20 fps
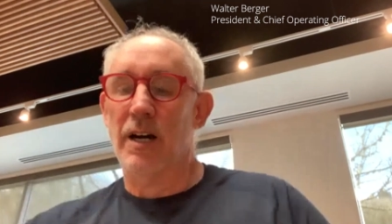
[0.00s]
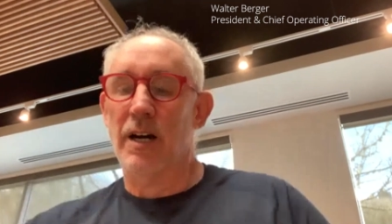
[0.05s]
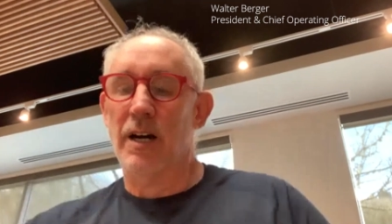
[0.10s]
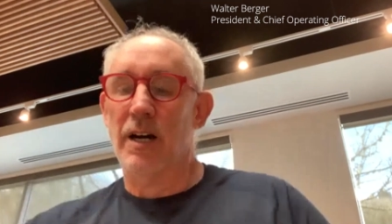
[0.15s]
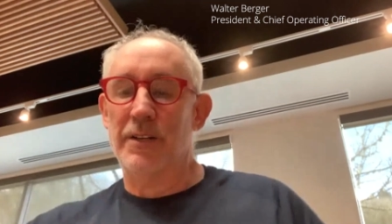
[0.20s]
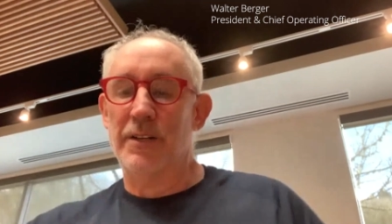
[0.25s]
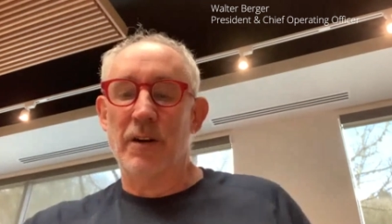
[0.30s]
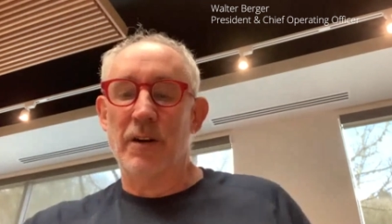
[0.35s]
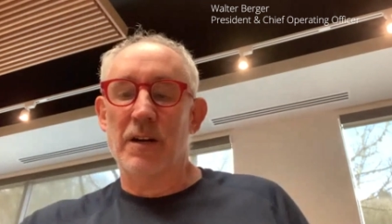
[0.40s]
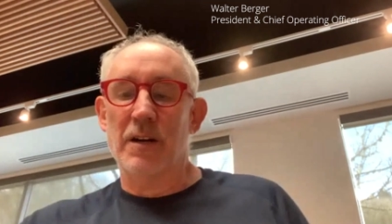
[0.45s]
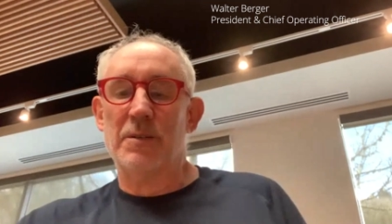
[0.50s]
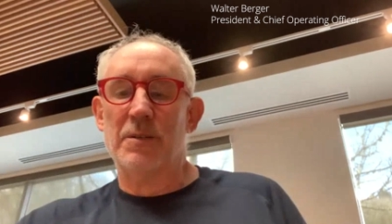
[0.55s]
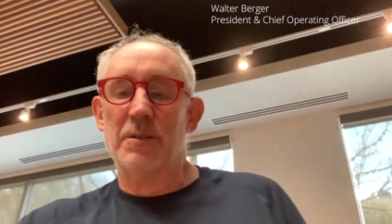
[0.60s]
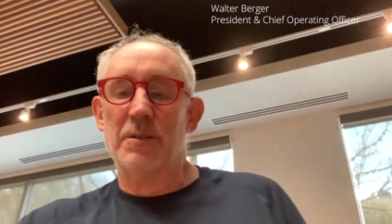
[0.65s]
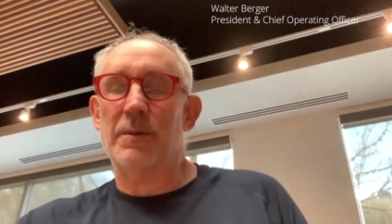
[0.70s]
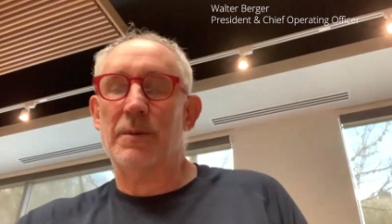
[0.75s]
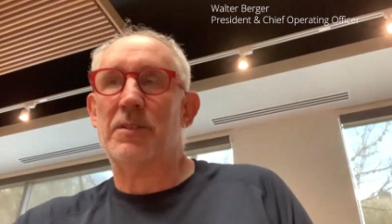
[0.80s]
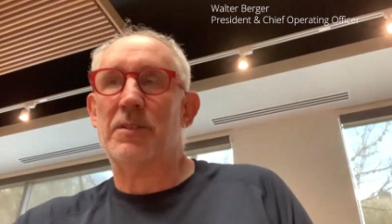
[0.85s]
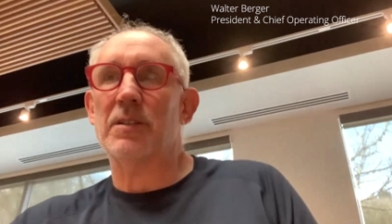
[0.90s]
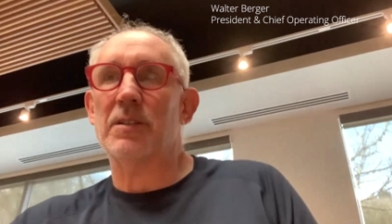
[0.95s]
on your
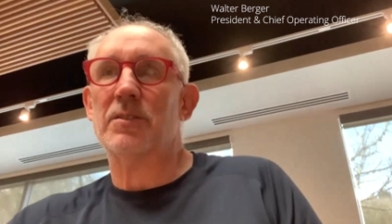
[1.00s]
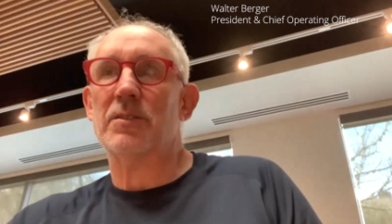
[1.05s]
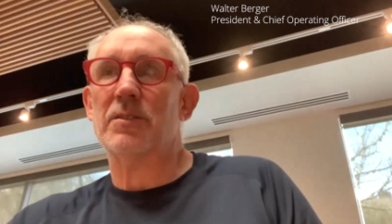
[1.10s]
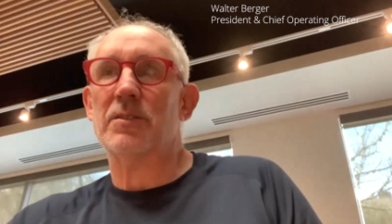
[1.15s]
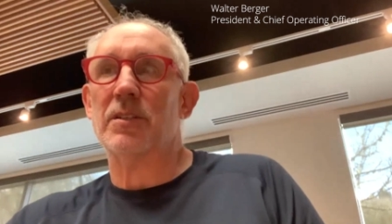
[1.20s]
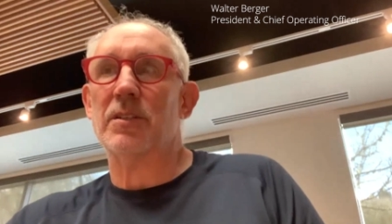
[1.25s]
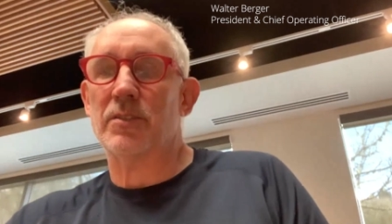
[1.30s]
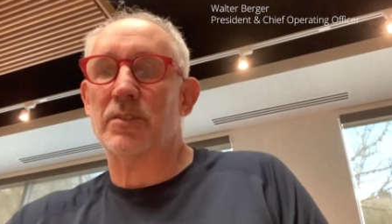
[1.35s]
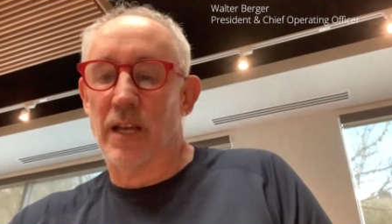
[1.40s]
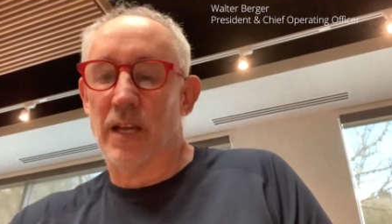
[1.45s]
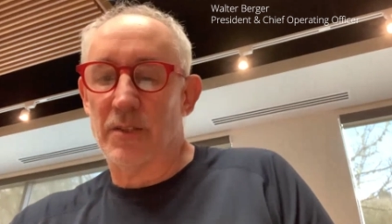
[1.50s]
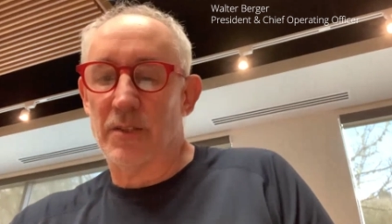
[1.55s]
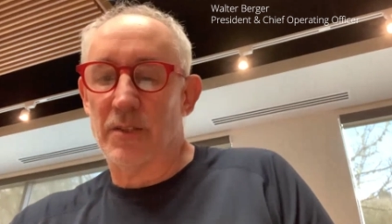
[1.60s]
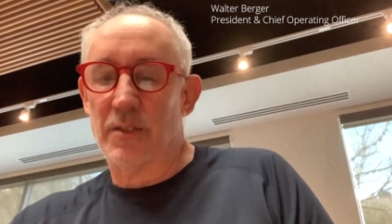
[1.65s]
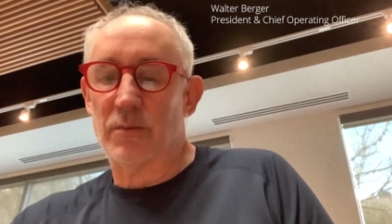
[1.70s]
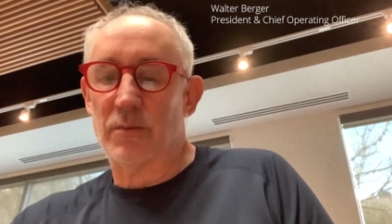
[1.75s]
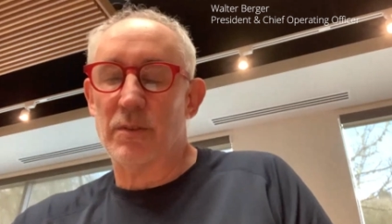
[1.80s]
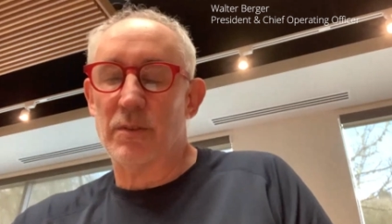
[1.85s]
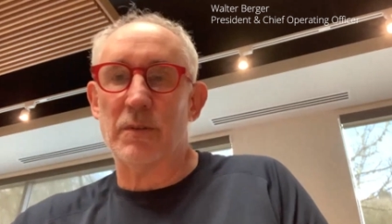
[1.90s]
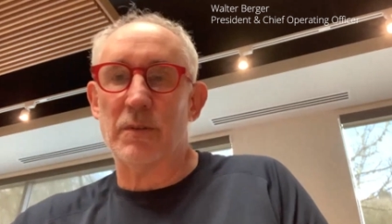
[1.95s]
auspicious
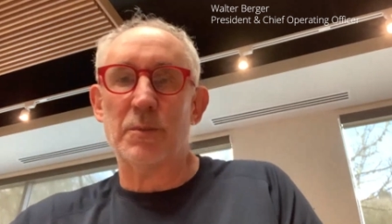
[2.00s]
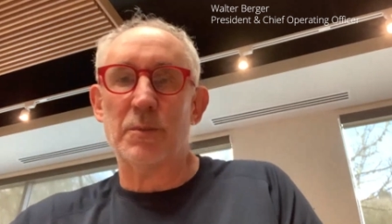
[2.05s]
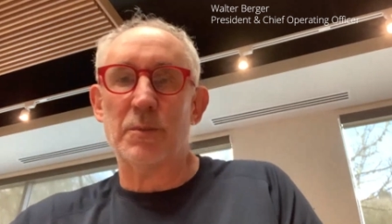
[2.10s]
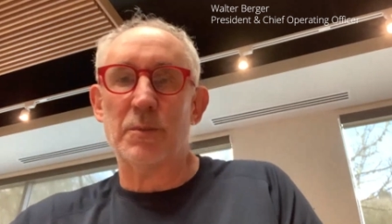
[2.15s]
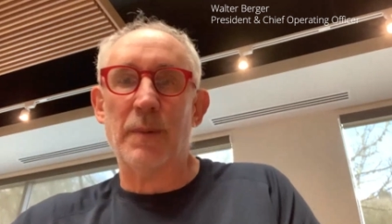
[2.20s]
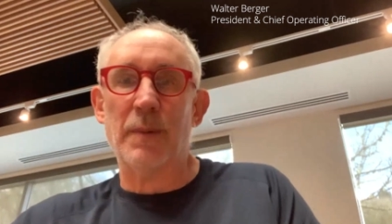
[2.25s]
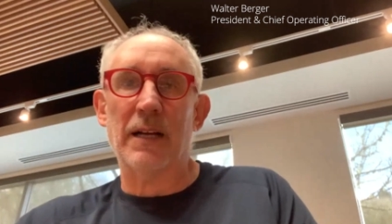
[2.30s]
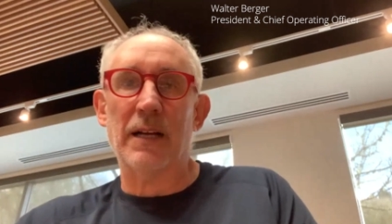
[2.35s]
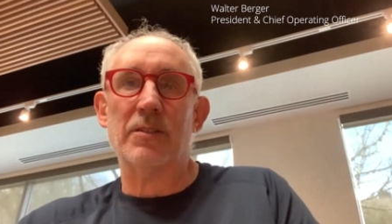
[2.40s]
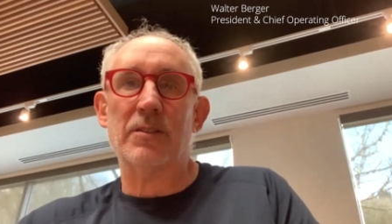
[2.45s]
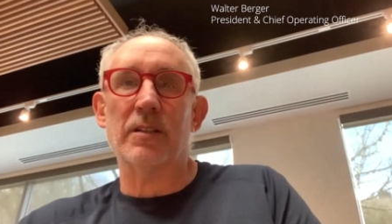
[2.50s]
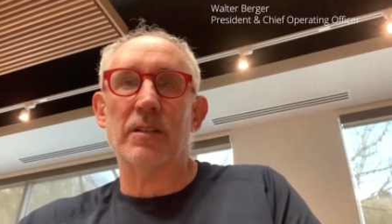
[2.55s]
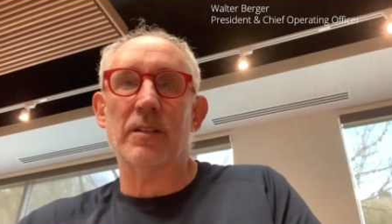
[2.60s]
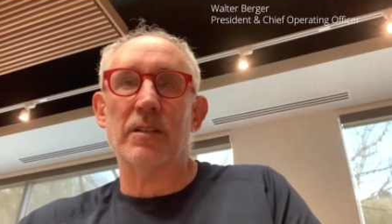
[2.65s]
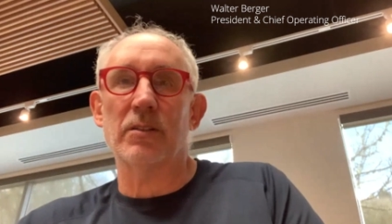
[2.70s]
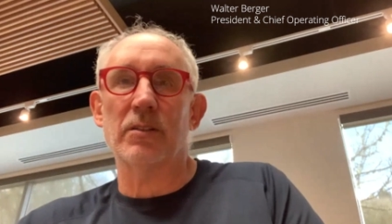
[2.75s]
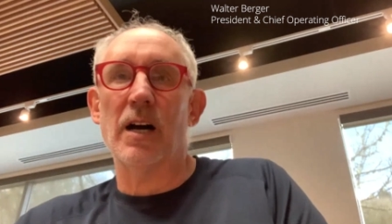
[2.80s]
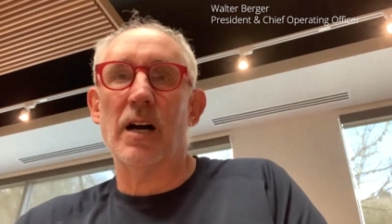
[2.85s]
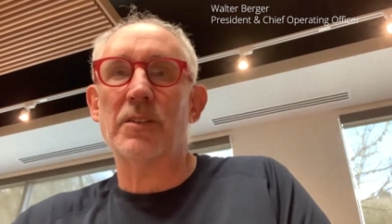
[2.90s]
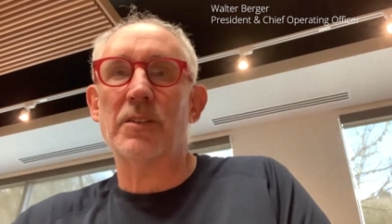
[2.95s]
success with respect
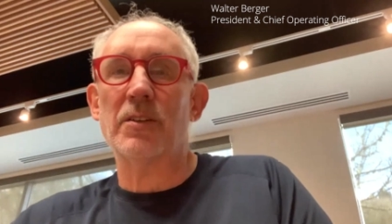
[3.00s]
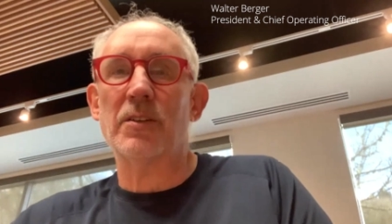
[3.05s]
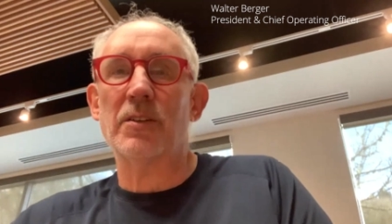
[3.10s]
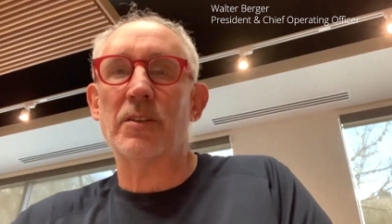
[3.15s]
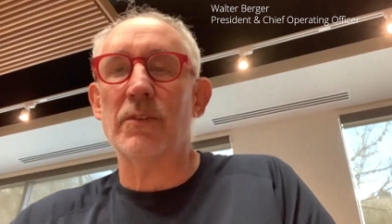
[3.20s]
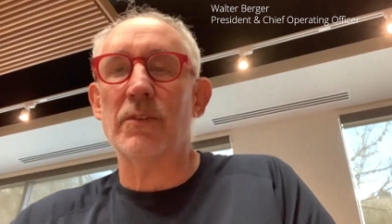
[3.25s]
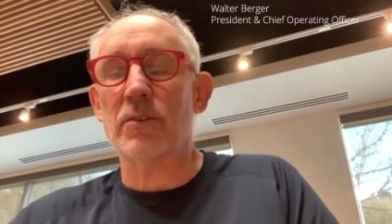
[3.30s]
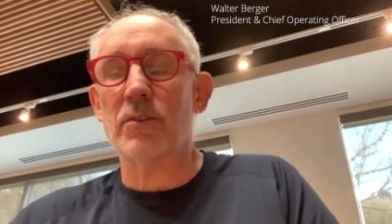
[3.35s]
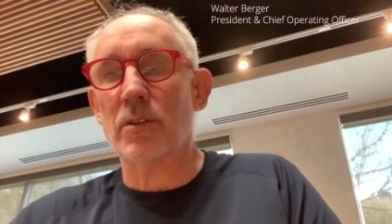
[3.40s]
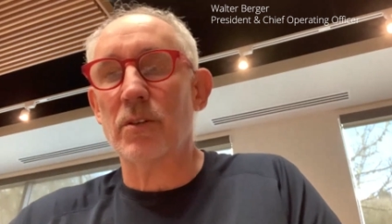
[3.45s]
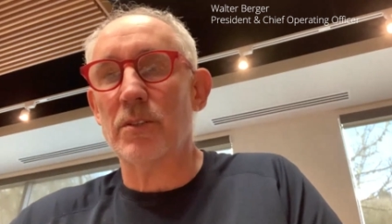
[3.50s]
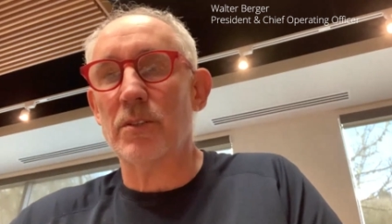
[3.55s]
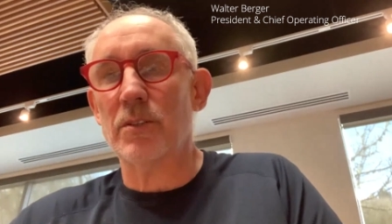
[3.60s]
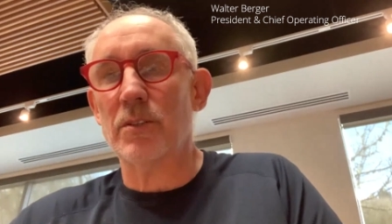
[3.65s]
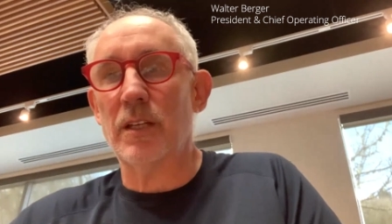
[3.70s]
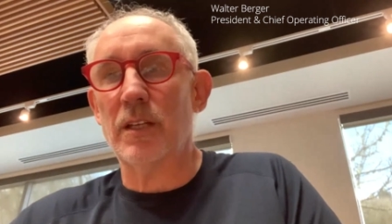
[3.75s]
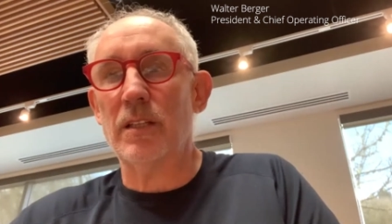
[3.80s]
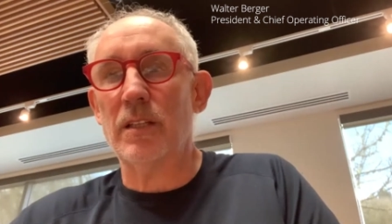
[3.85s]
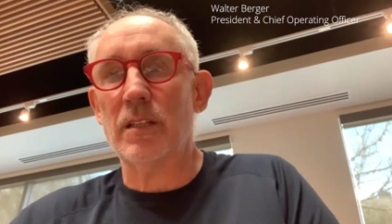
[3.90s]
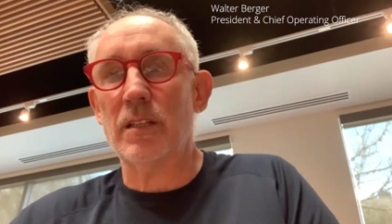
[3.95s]
to the launch of your
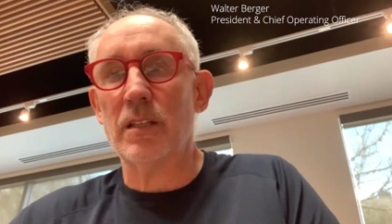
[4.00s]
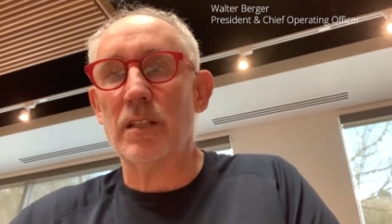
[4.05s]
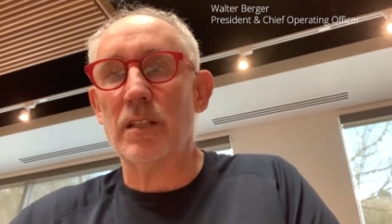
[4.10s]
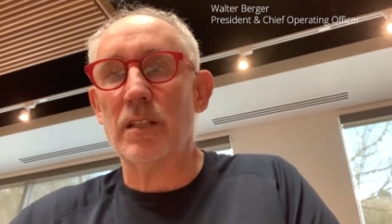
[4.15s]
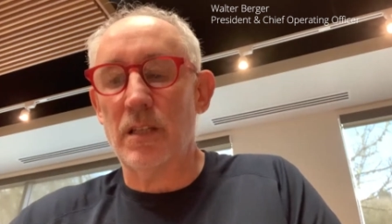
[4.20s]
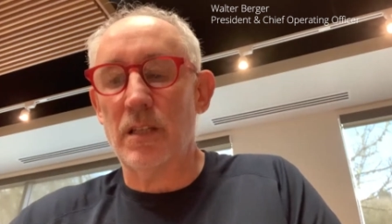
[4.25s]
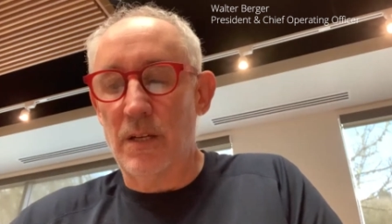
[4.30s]
13th